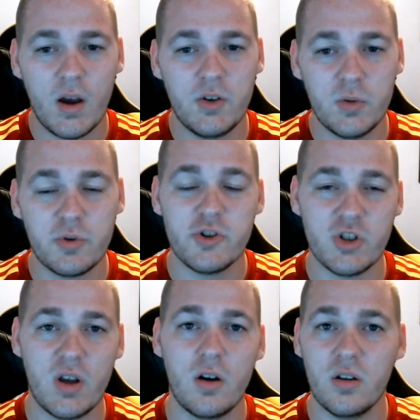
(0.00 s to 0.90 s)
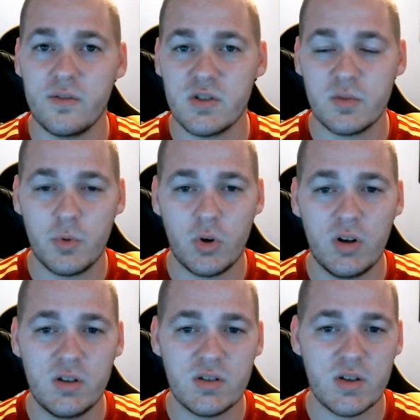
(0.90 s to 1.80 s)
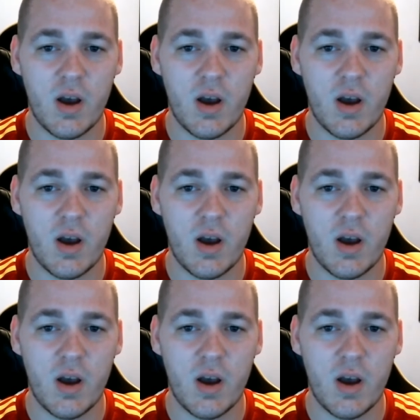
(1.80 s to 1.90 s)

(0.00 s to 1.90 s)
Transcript: I do appreciate all of the support.